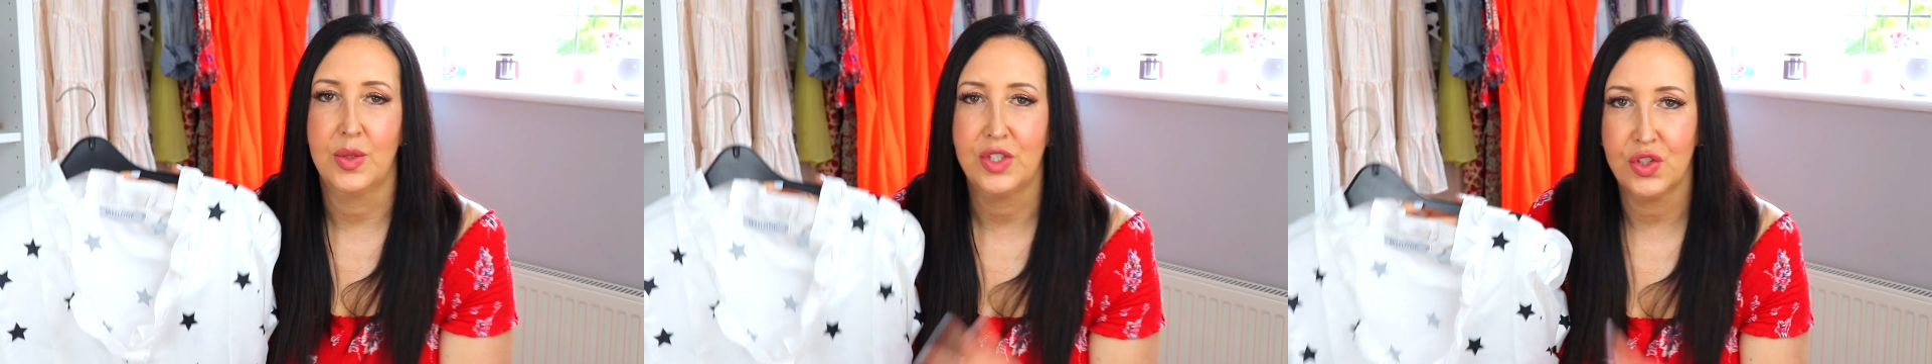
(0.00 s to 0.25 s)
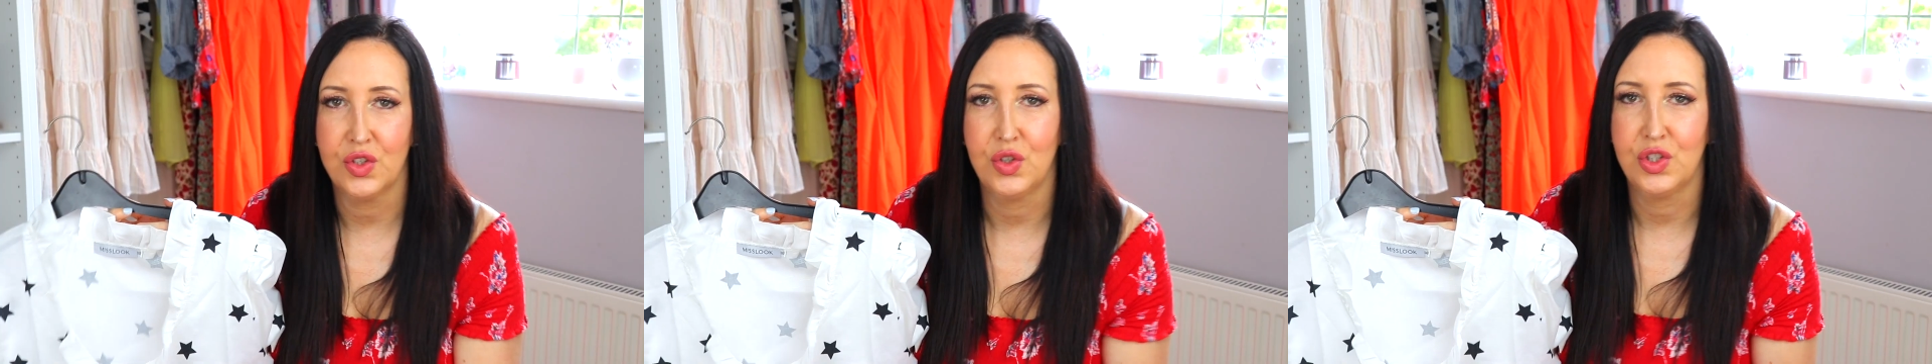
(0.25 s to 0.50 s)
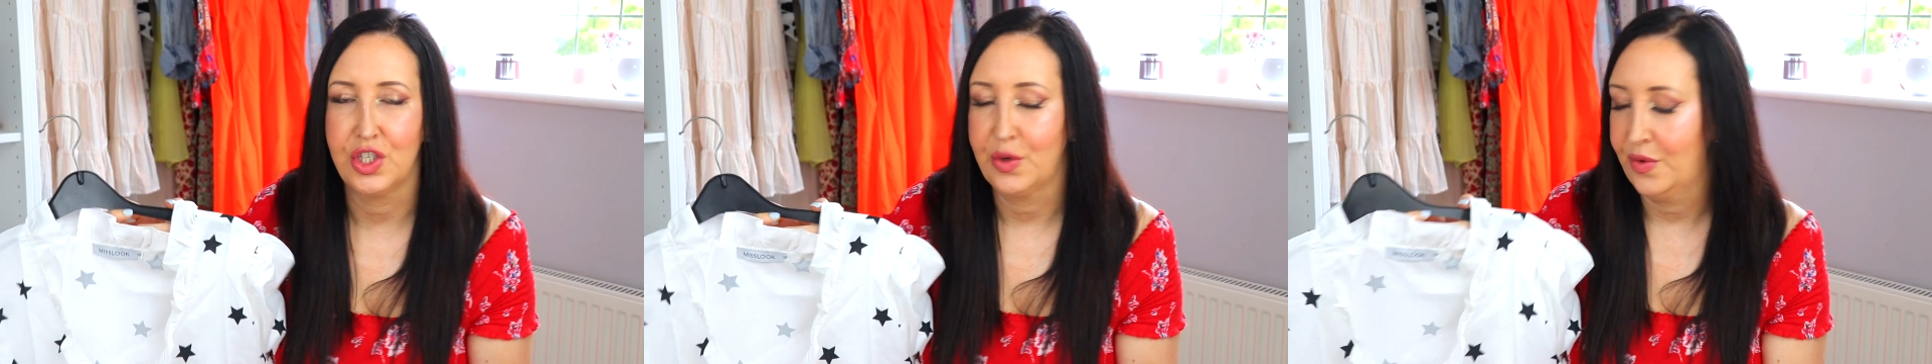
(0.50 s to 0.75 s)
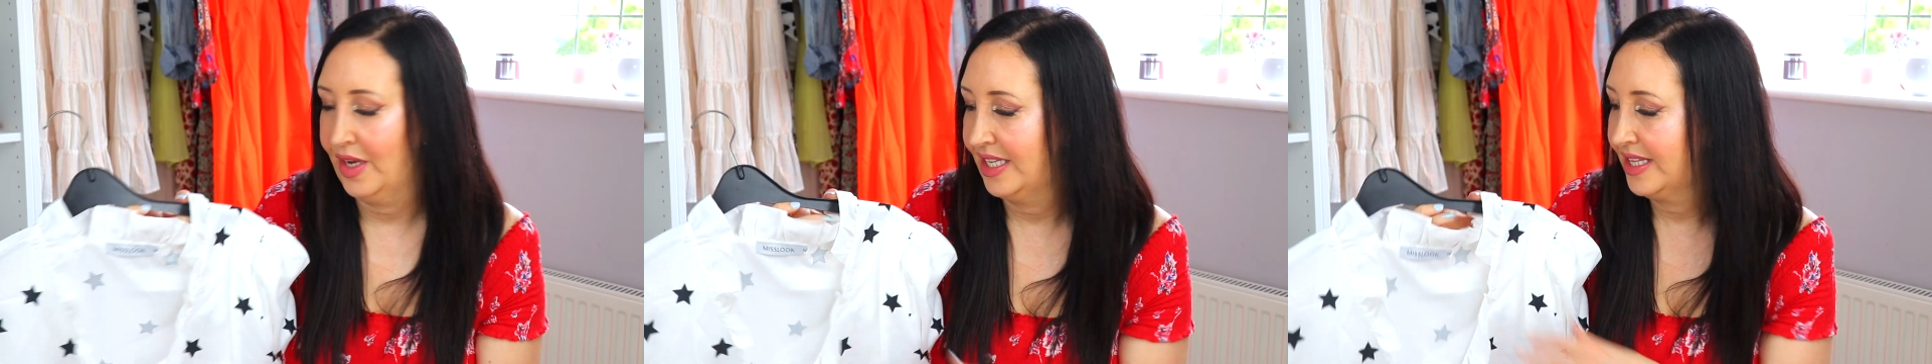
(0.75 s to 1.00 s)
it doesn't undo
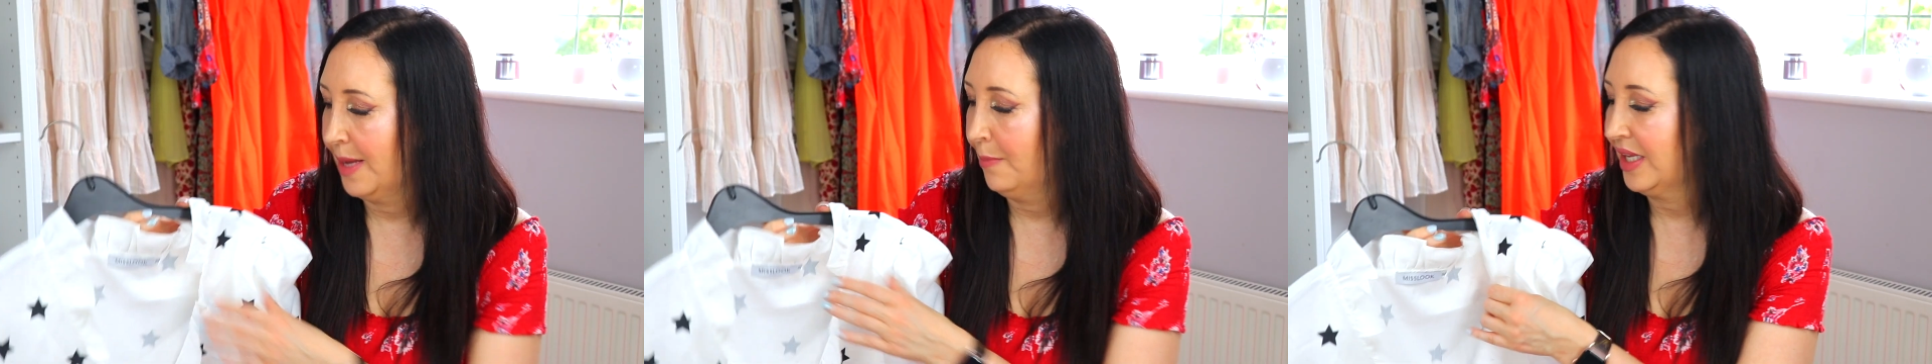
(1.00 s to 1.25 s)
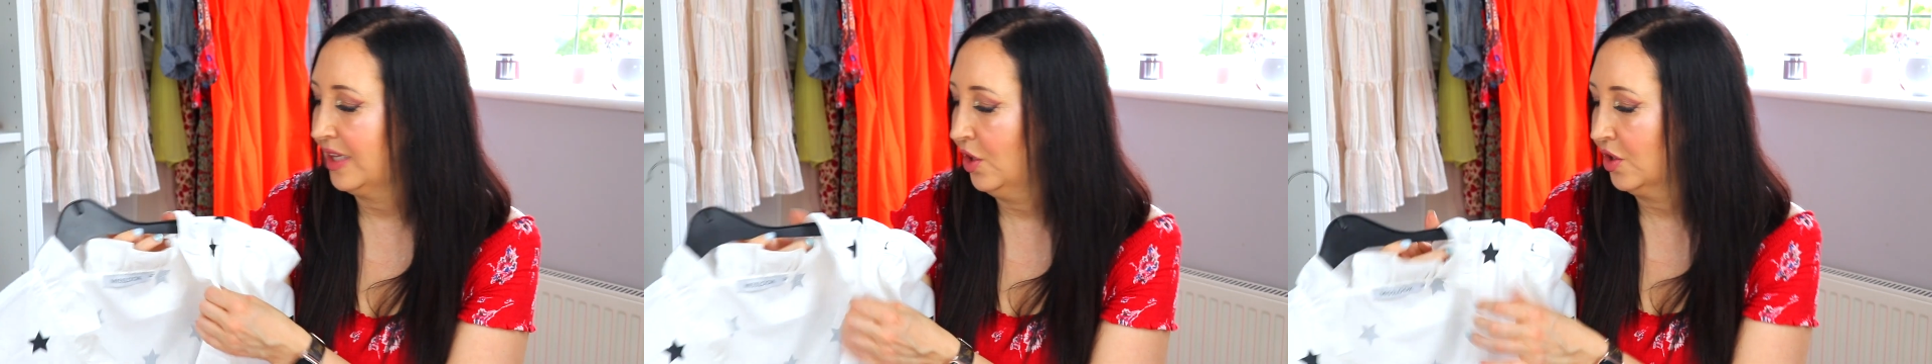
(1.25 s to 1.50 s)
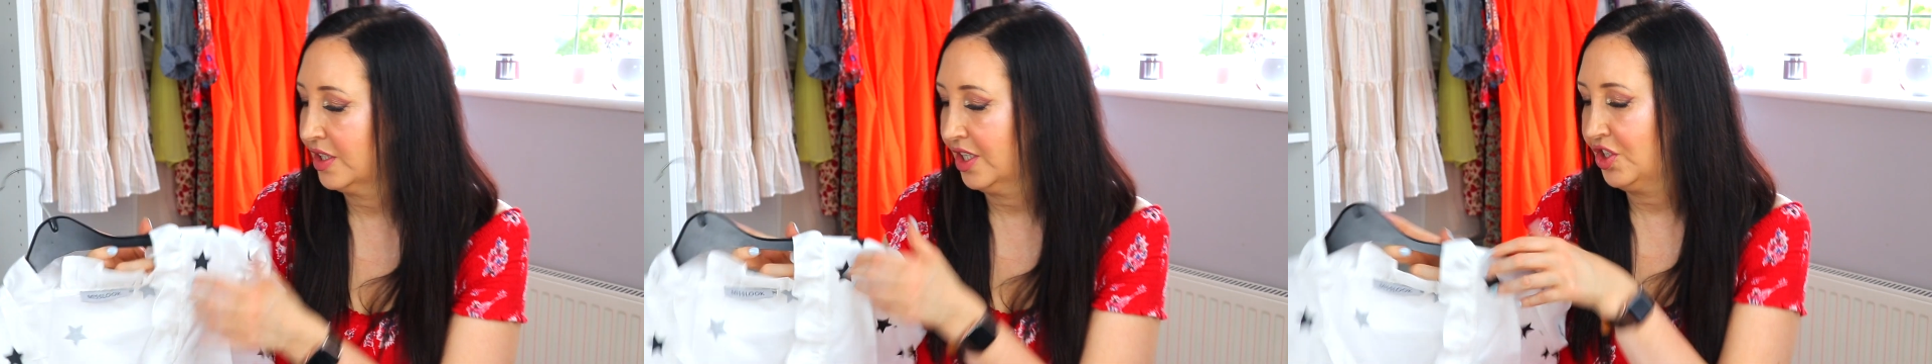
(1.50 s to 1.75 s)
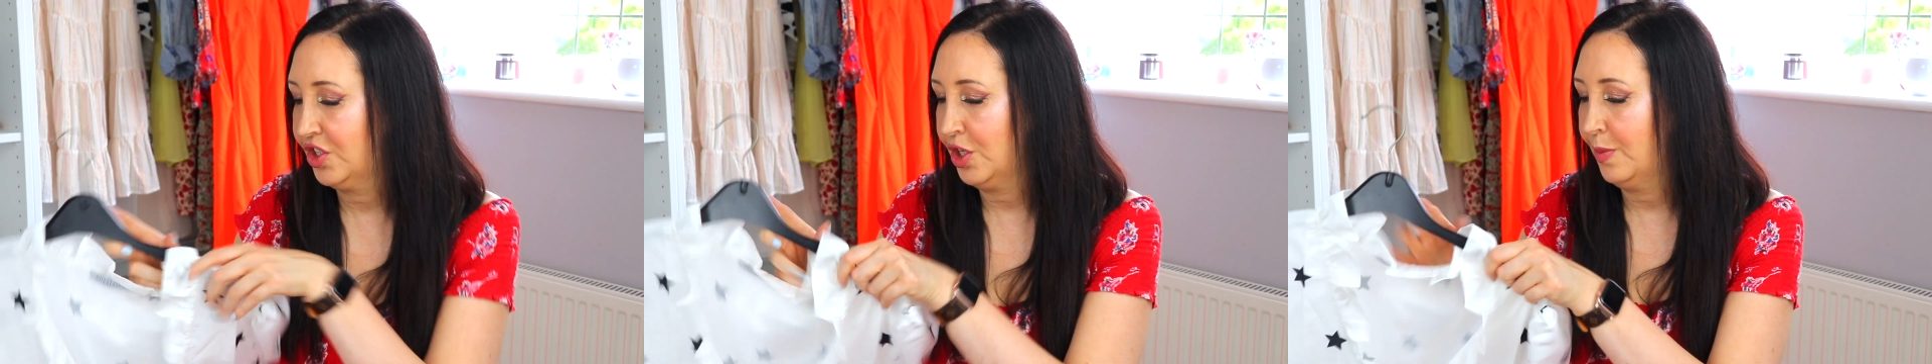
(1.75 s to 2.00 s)
or anything, but it looks
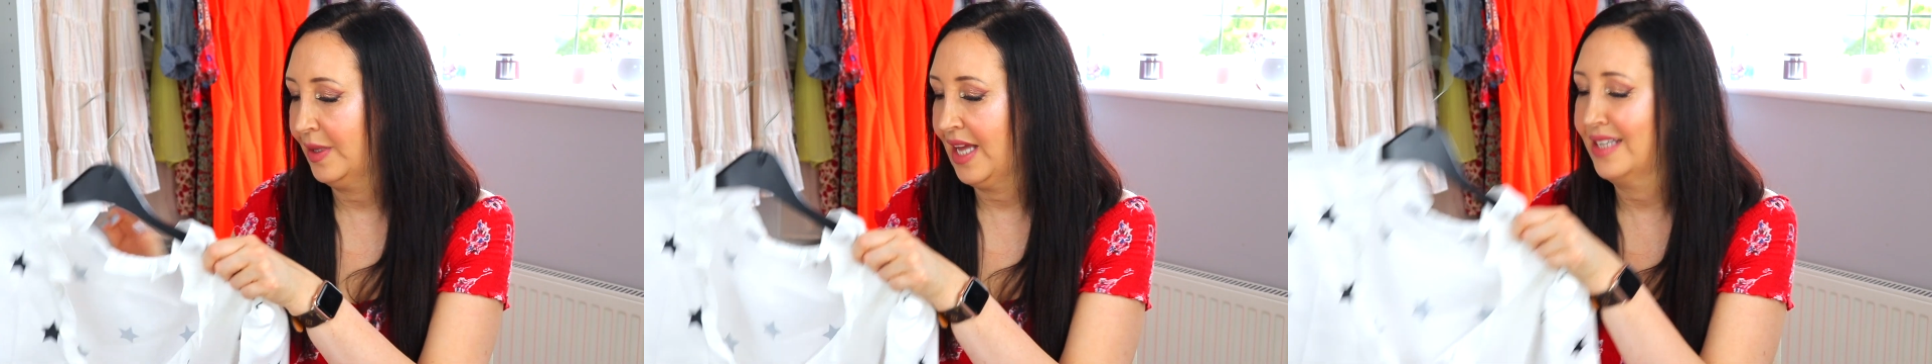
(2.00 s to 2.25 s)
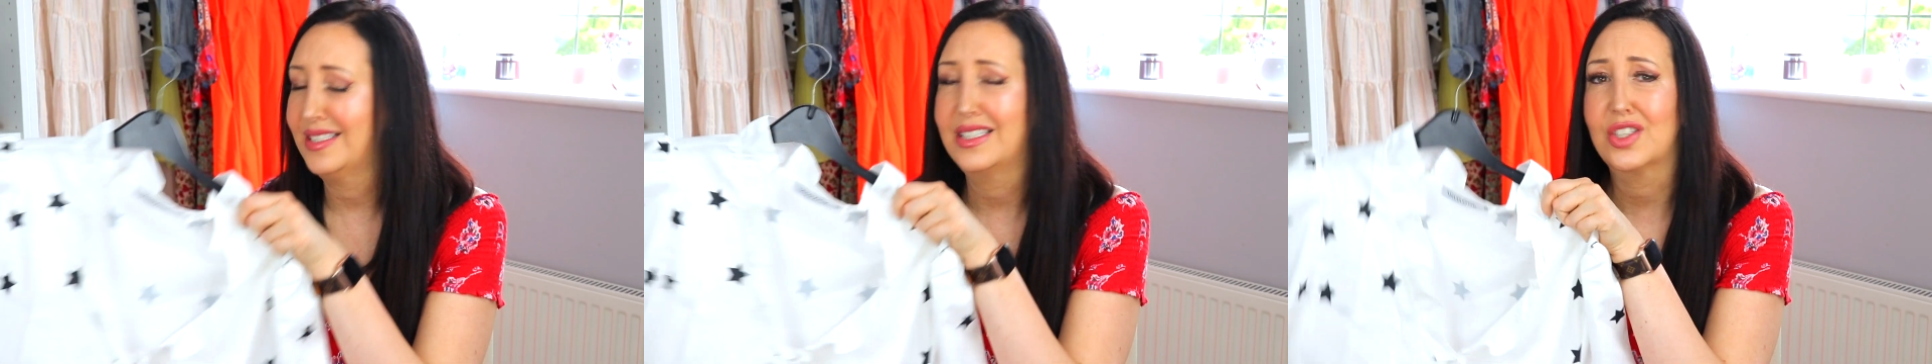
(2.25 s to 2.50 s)
super nice.